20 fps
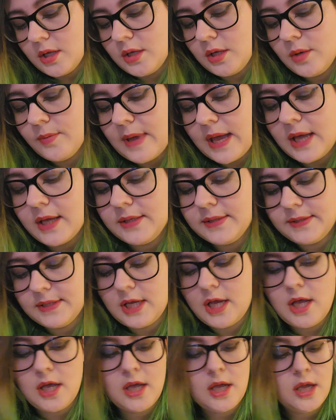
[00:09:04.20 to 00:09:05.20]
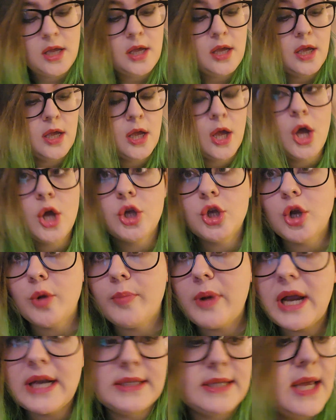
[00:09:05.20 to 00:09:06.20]
you passed
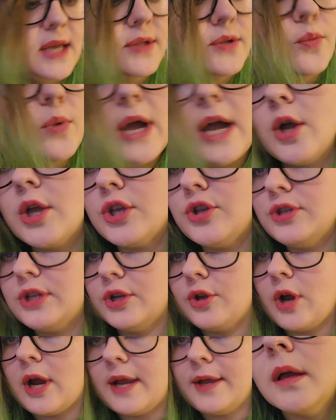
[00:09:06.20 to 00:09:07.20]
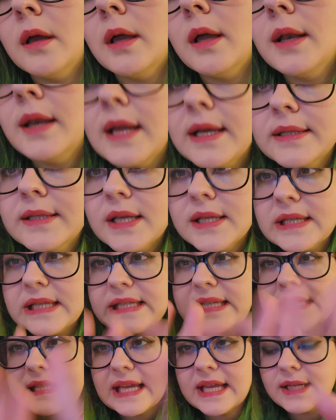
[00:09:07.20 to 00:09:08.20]
your brain test. Wow, you did great. Next test
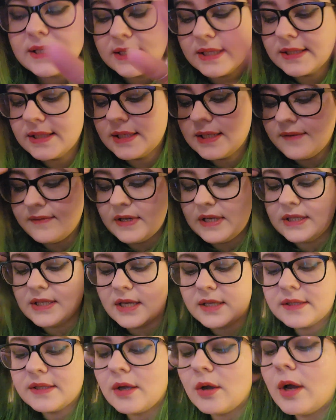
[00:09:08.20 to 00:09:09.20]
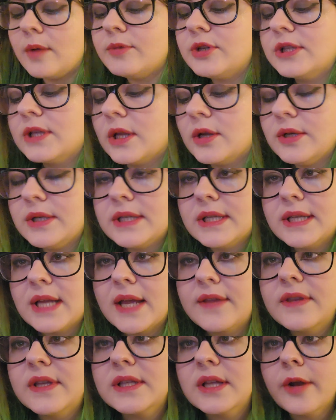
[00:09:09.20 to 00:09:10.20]
is a skin sensitivity test. So I'm just going to
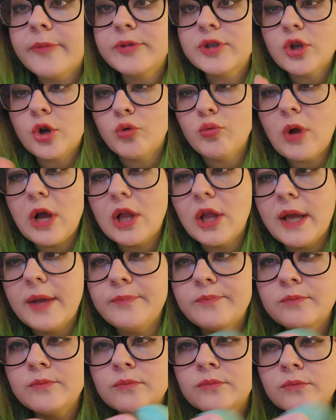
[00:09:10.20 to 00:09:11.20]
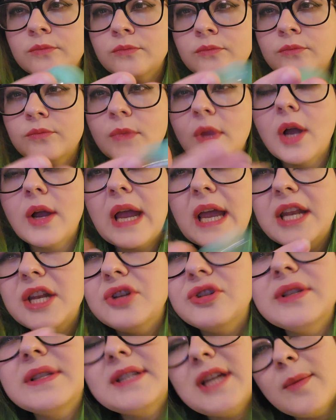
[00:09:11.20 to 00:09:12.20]
shake this. I'm just going to roll it. Okay,
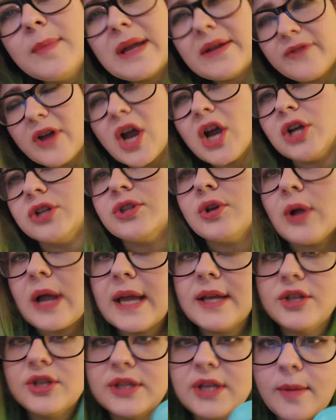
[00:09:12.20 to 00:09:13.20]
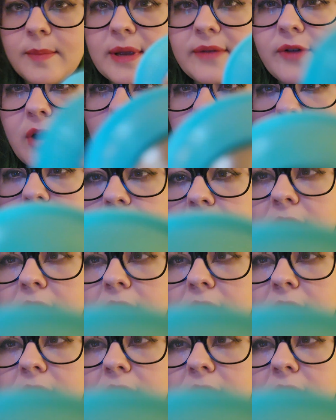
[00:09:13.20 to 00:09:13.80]
you just tell me if it hurts. Okay, just tell me if it hurts.